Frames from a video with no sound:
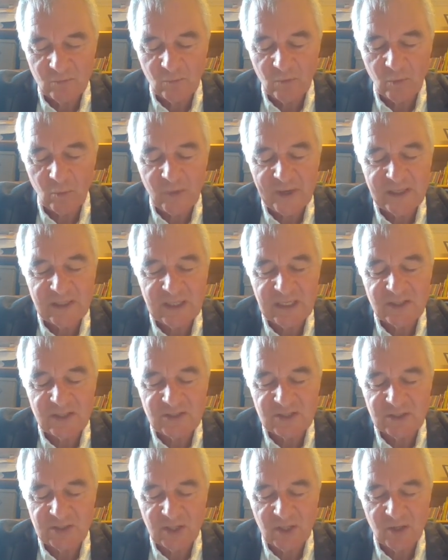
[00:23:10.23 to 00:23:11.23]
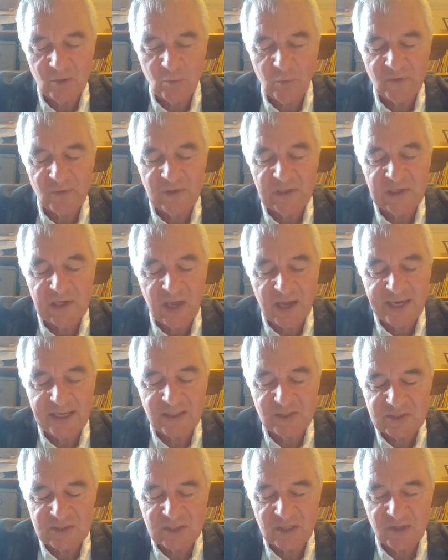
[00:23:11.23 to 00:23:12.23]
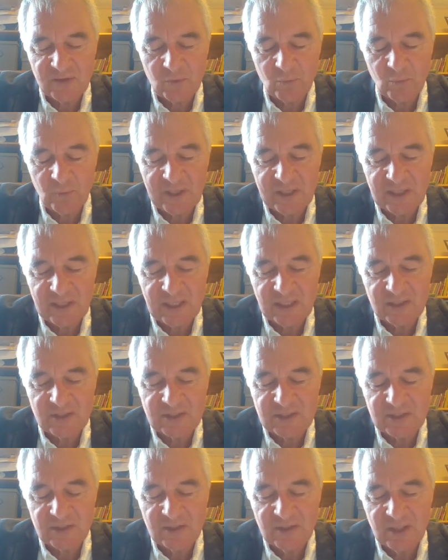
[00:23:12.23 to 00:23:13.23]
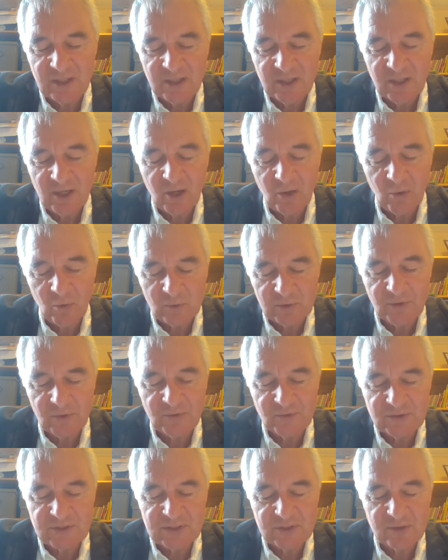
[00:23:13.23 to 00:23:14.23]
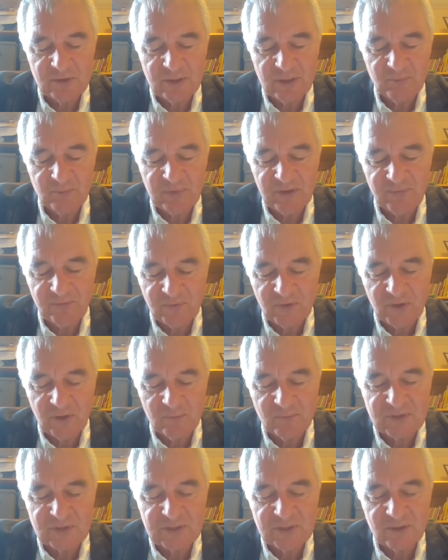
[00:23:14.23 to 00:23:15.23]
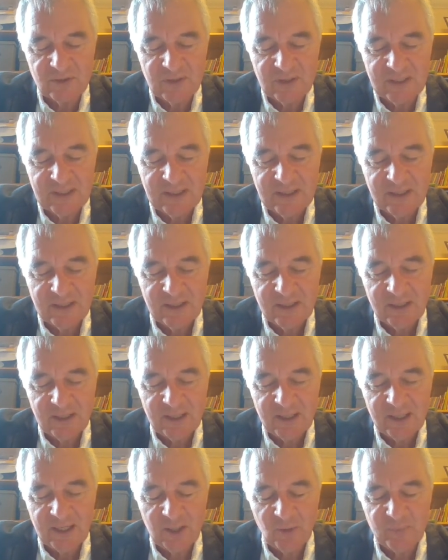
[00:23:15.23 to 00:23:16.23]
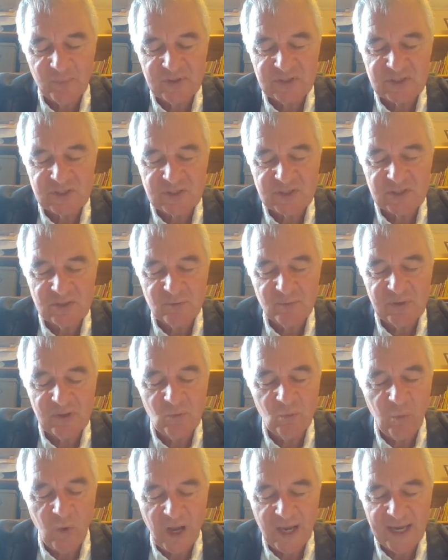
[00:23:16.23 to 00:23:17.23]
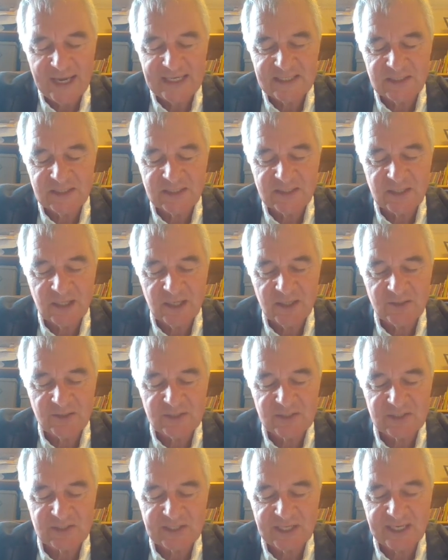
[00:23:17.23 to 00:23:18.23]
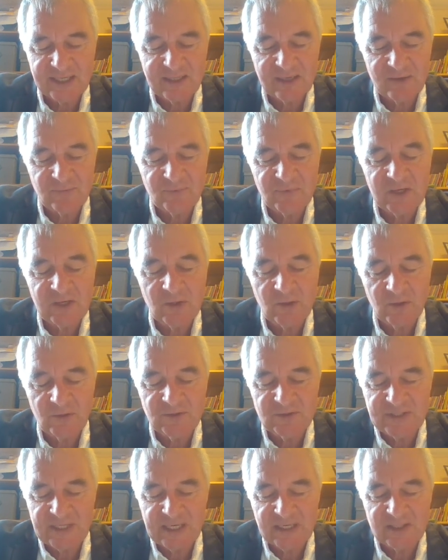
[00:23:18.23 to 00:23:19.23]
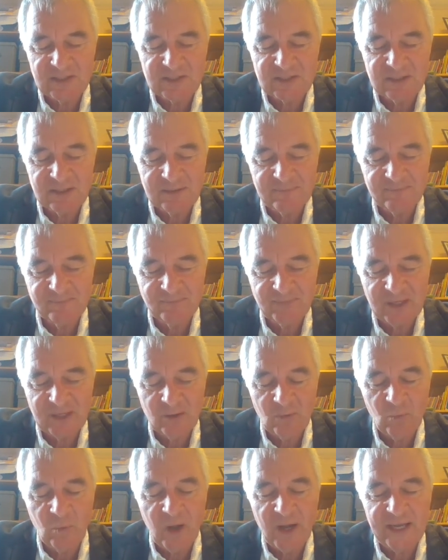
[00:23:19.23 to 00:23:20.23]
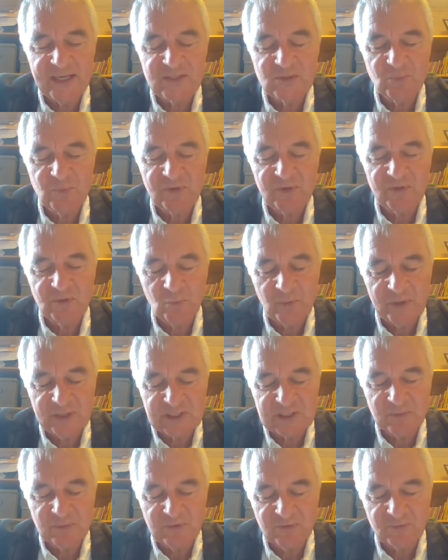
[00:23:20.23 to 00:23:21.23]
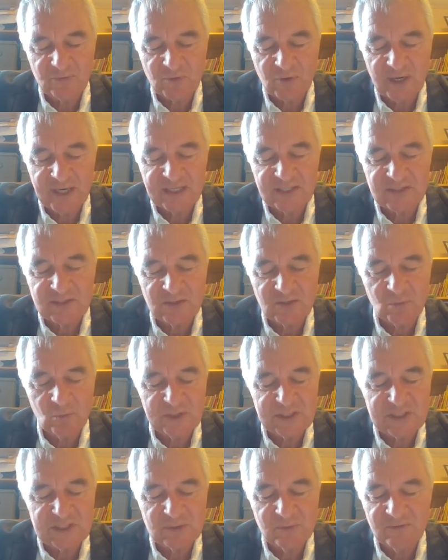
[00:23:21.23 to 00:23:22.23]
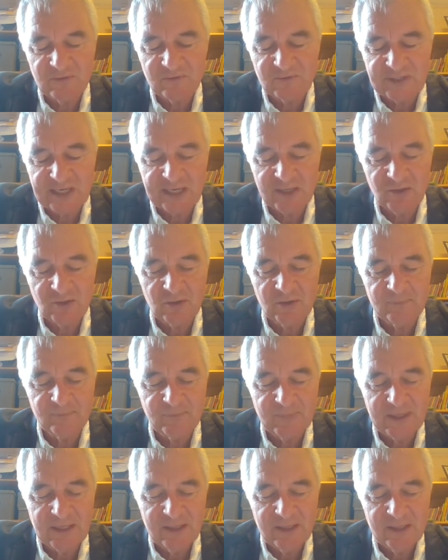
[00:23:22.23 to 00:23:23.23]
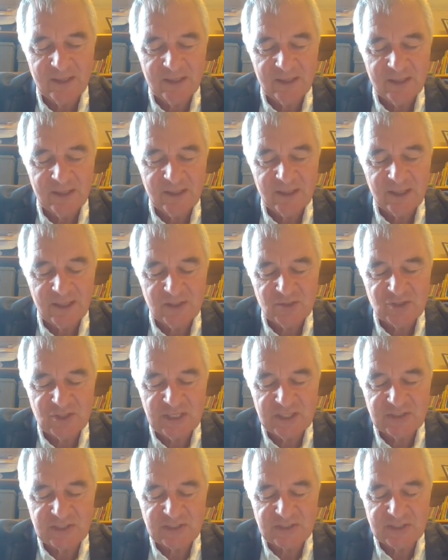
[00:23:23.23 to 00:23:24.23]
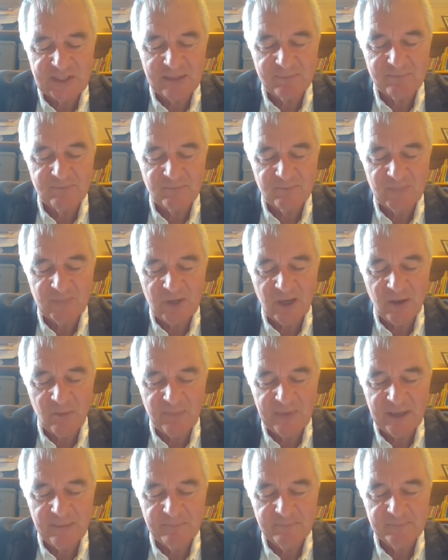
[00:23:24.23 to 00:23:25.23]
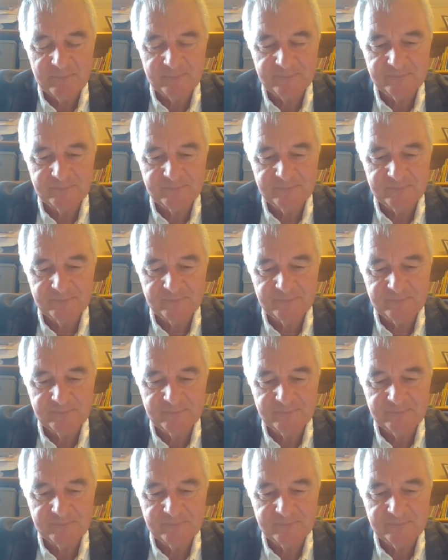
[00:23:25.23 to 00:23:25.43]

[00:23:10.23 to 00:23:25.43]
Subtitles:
what we need to know, what the lines are that we need to hold on to and be firm to. Help us to be wise and to understand every context, wise with the wisdom of Christ, the wisdom of Daniel. In Jesus' name, amen.